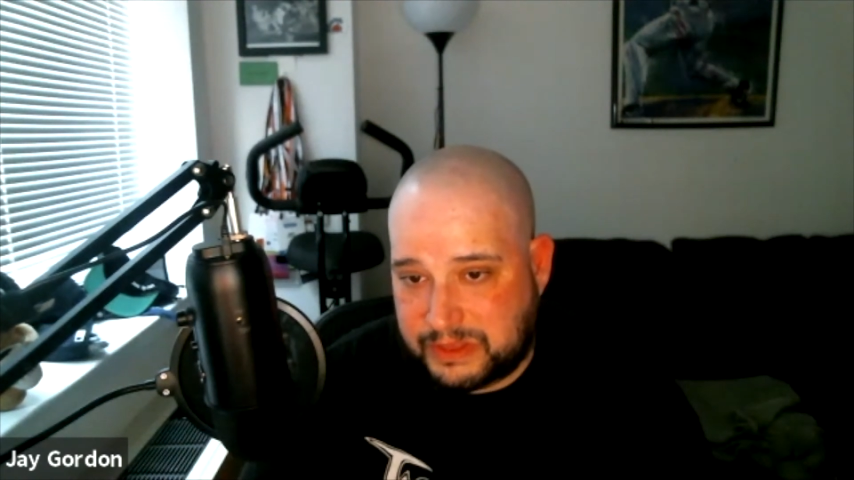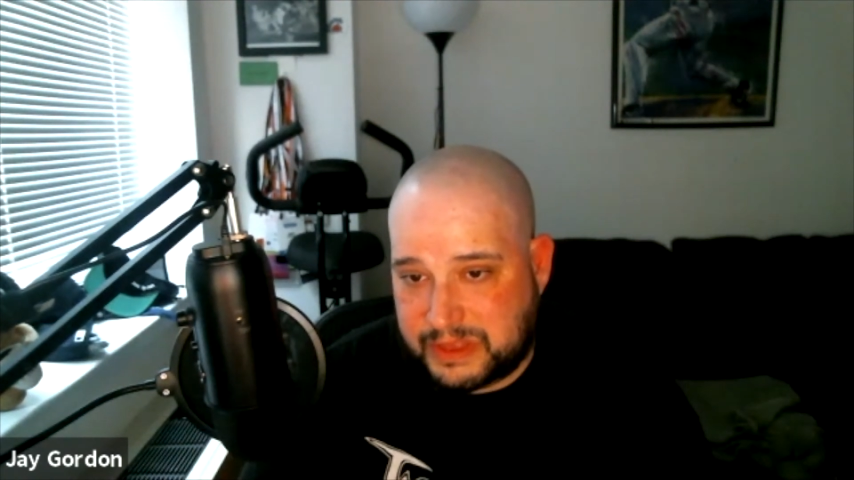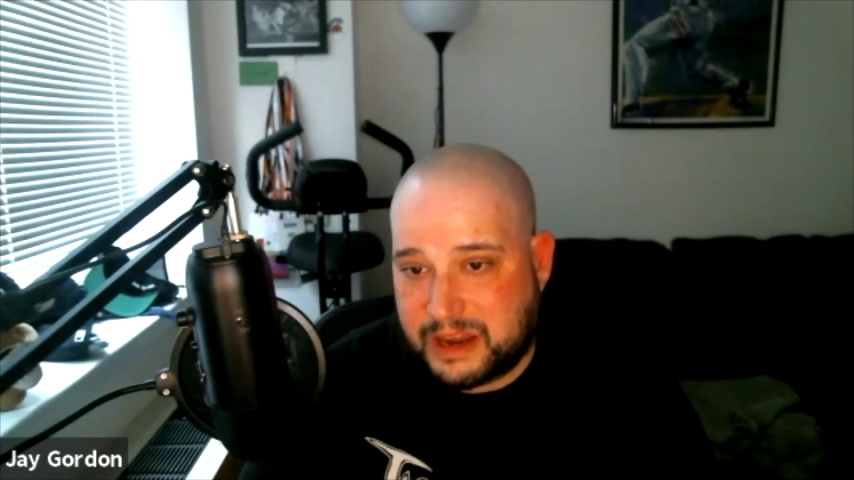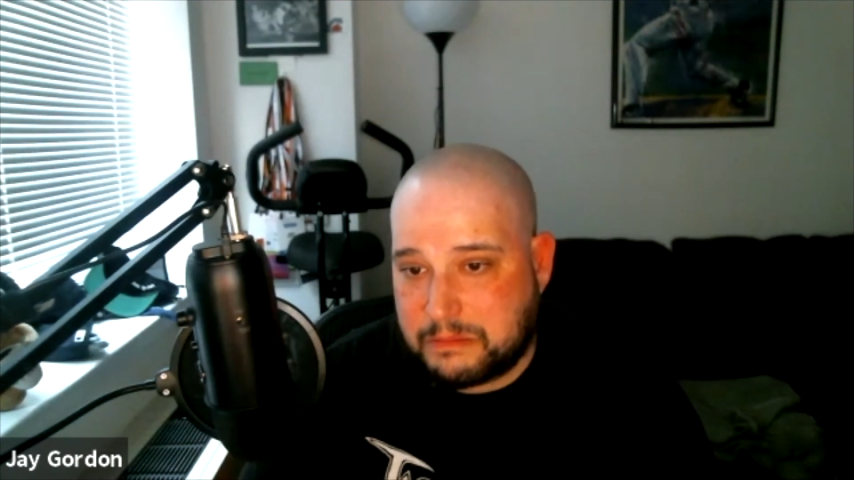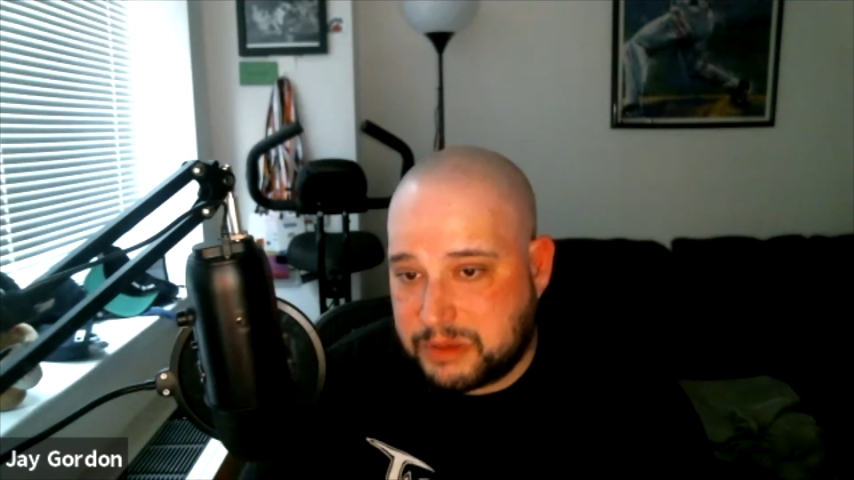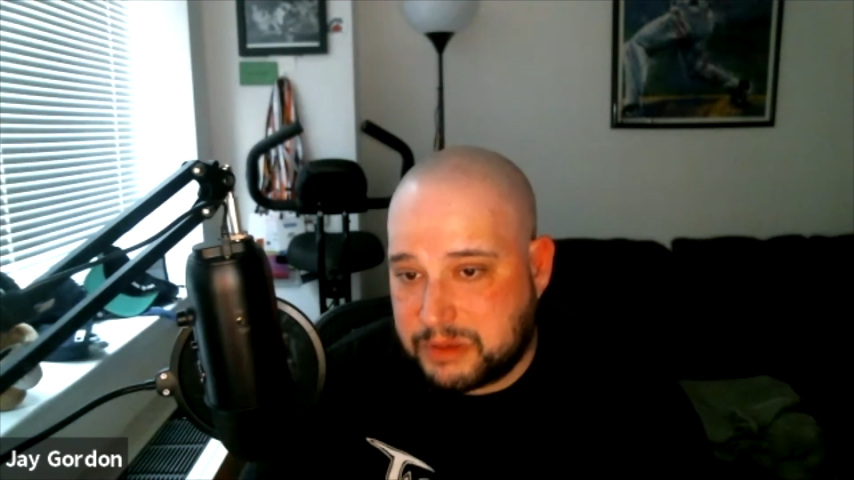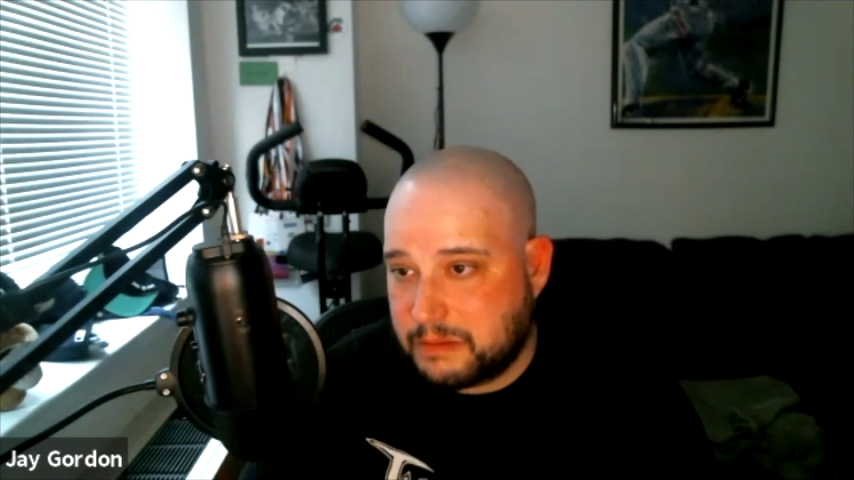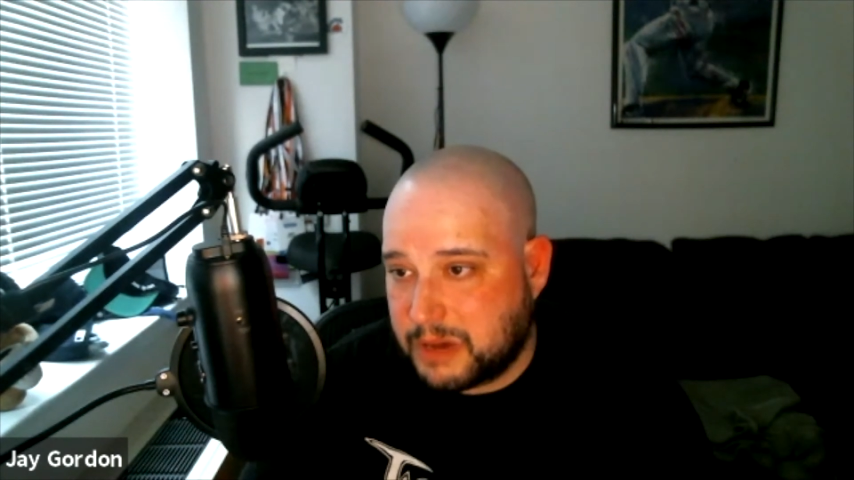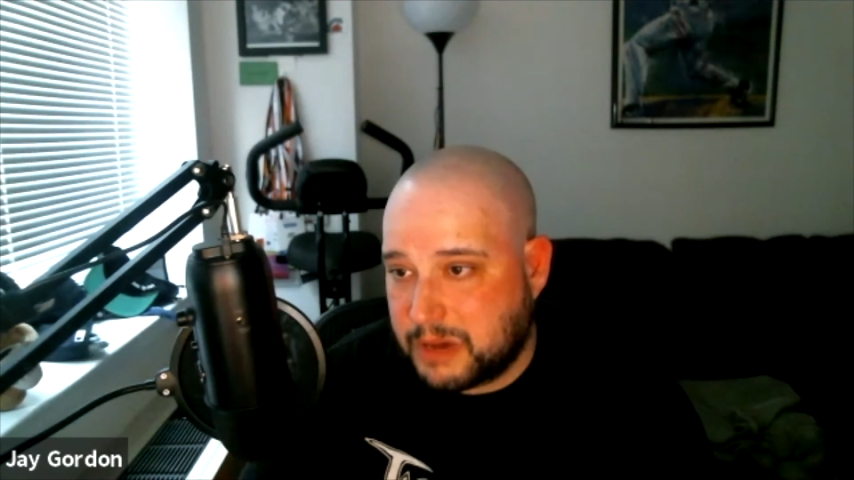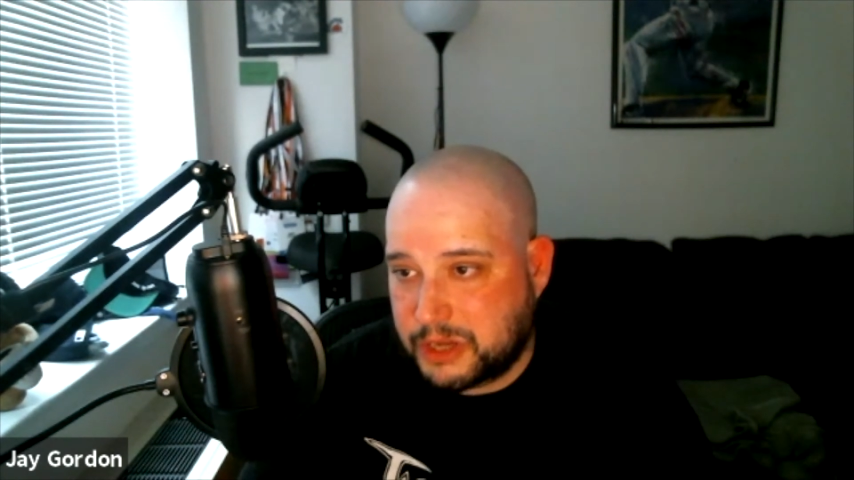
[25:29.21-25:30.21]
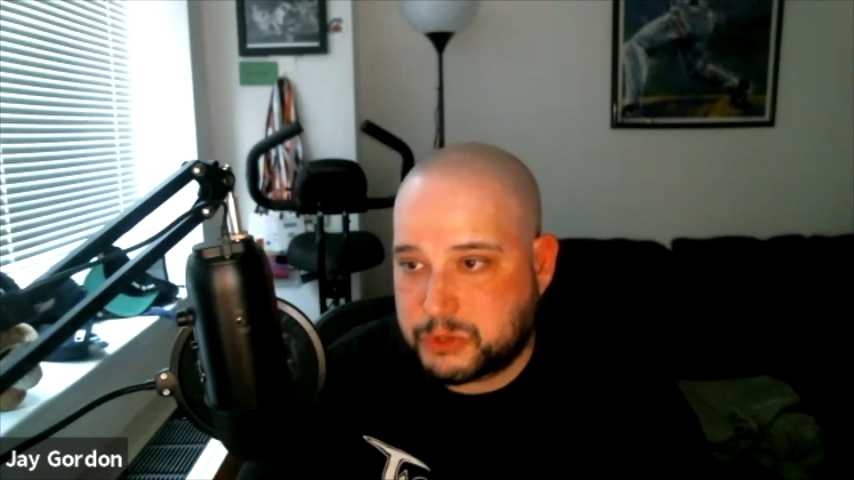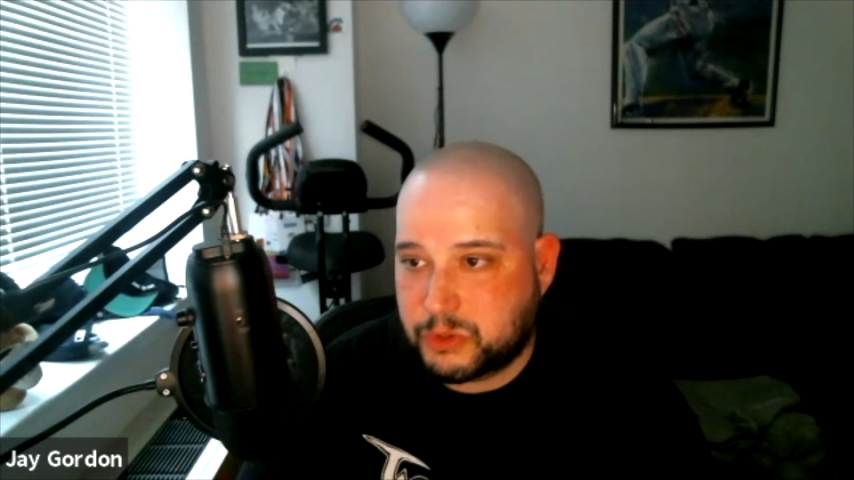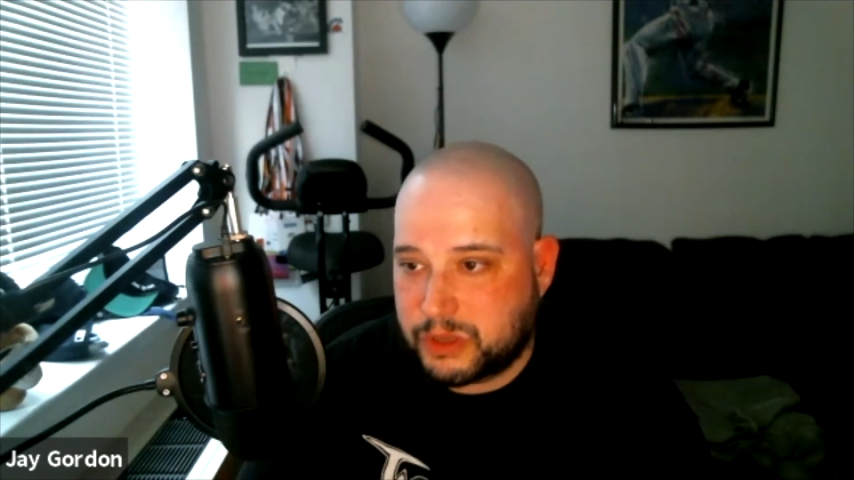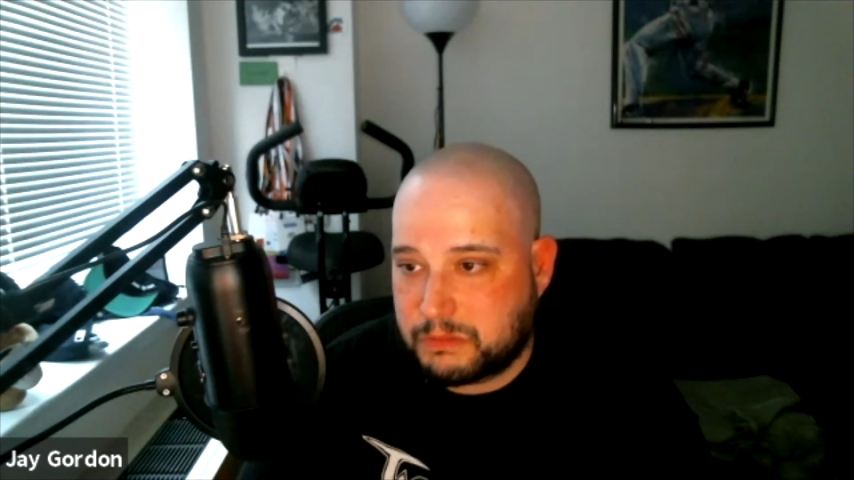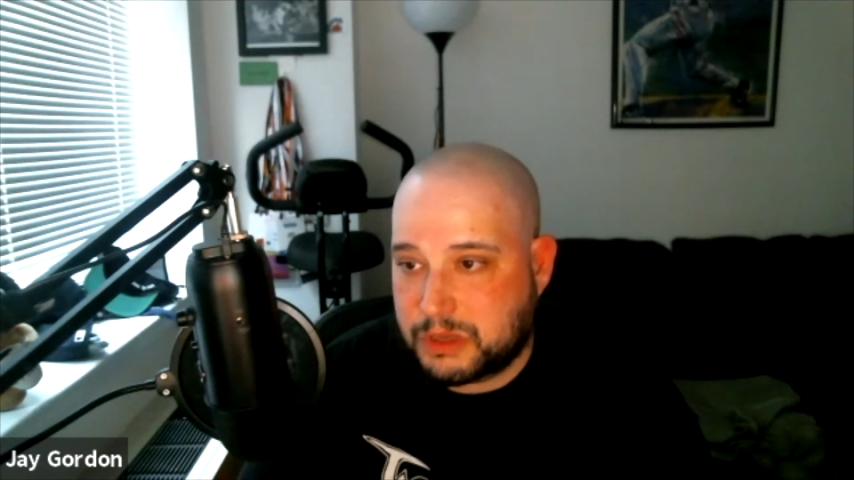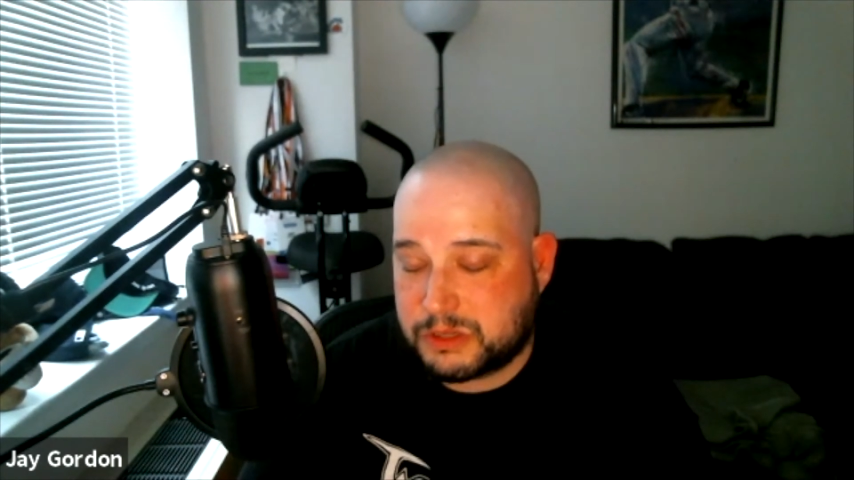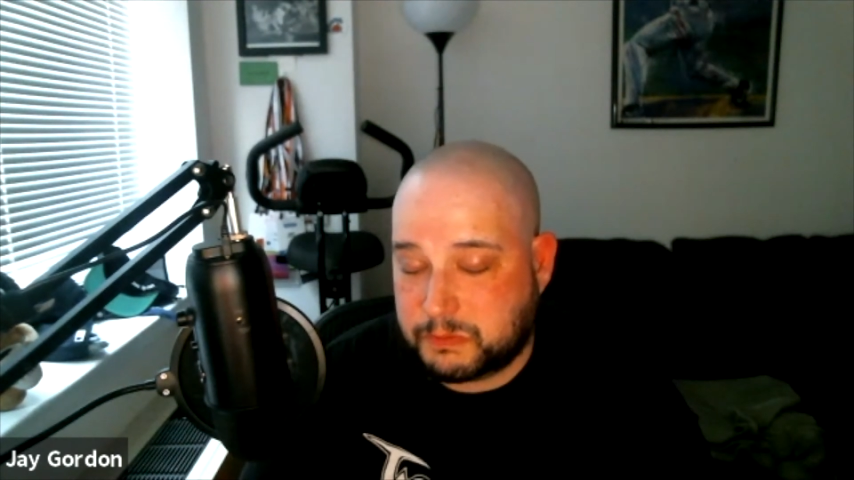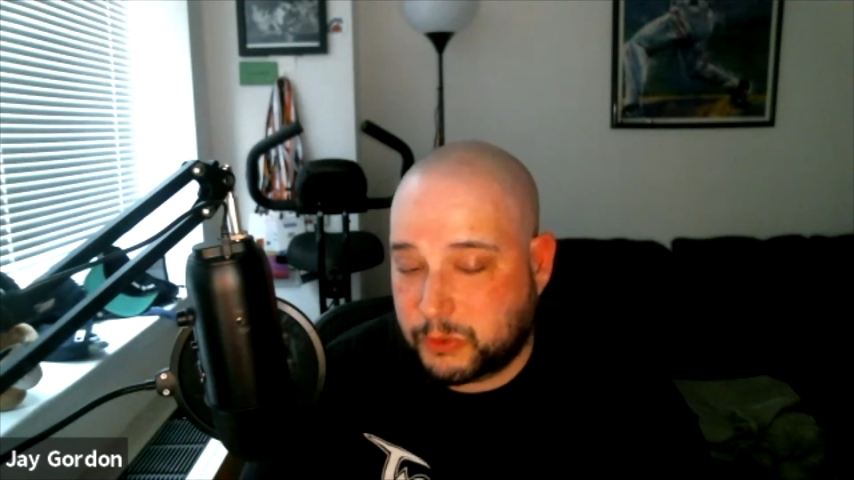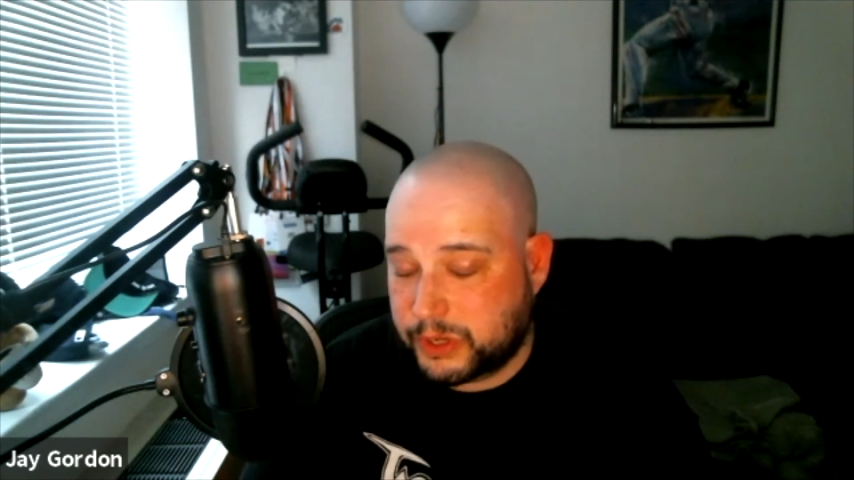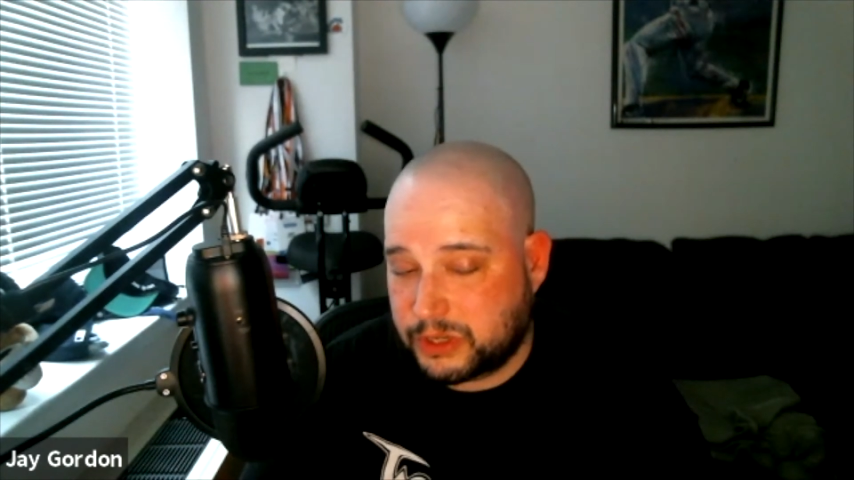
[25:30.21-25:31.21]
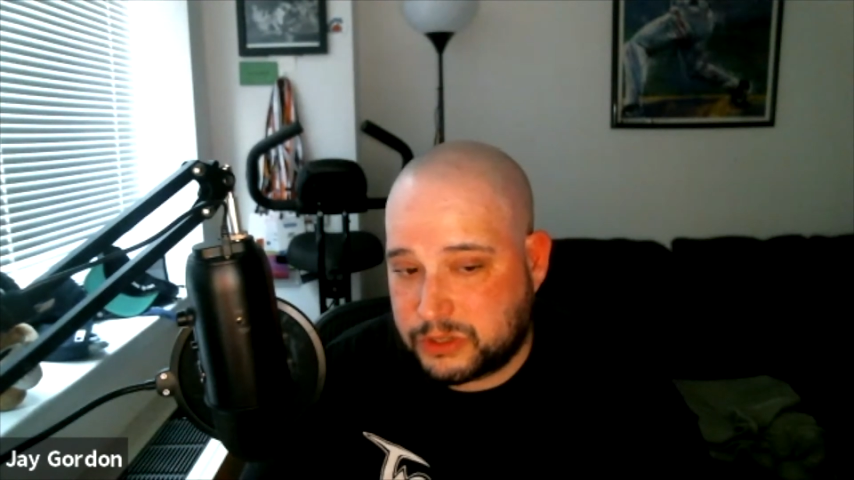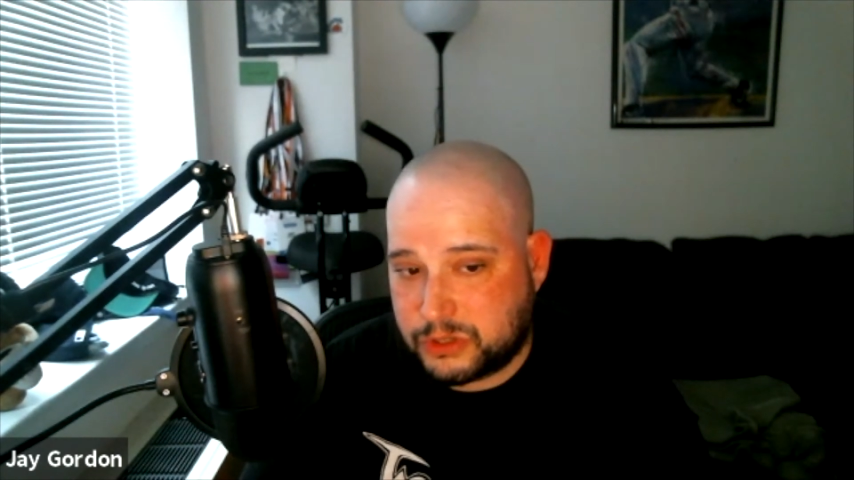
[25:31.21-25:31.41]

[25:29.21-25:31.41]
That NPM module can be exploited to